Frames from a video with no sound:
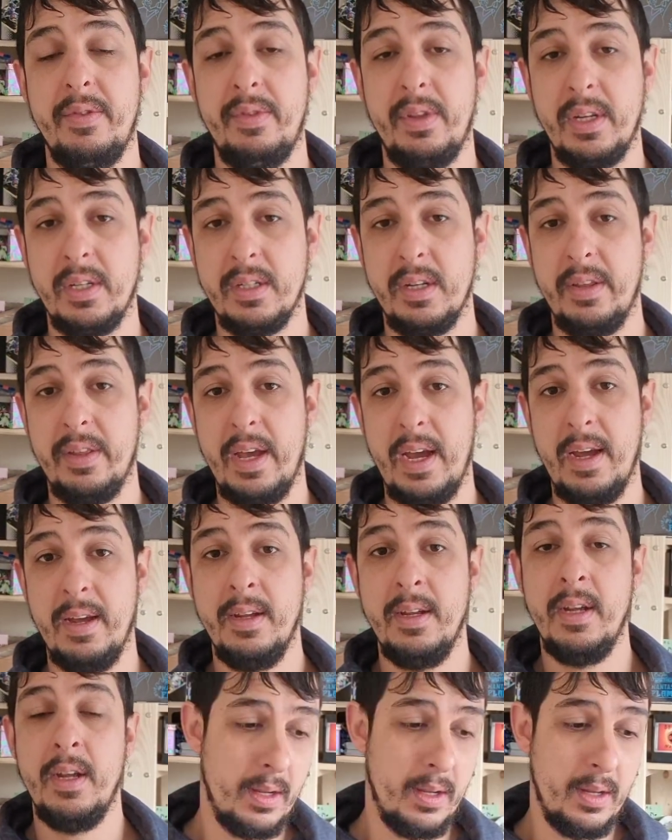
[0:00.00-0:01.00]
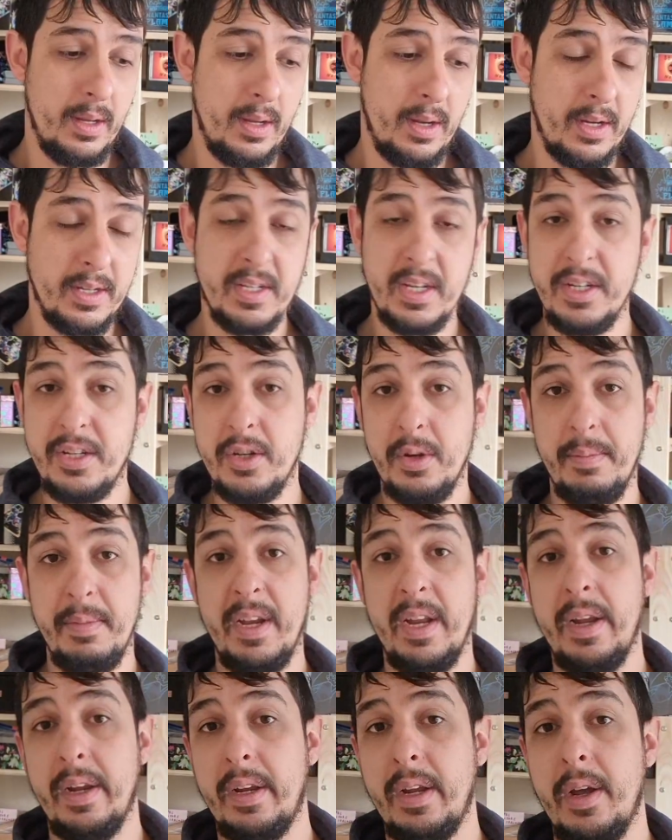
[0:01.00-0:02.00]
things like that. I said to you a
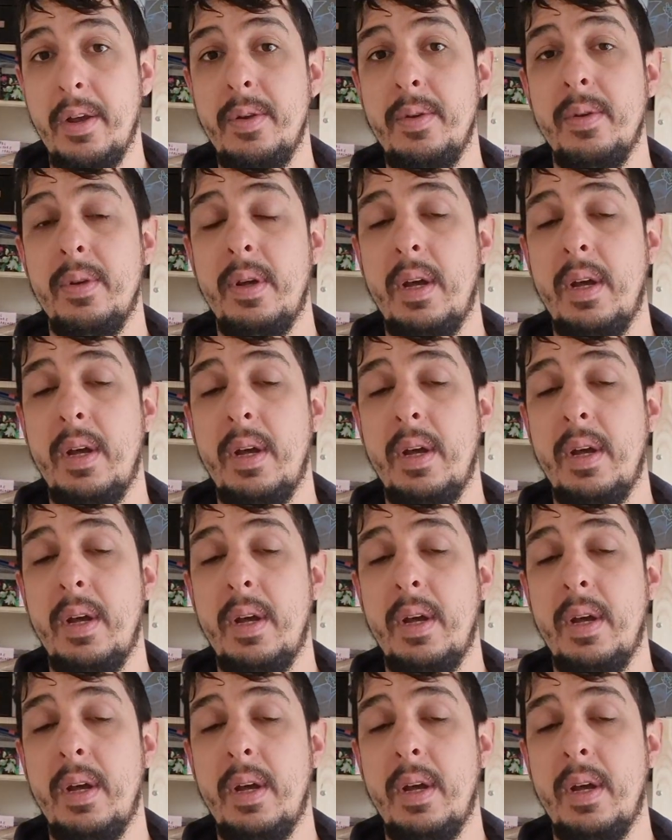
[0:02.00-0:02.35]
minute ago,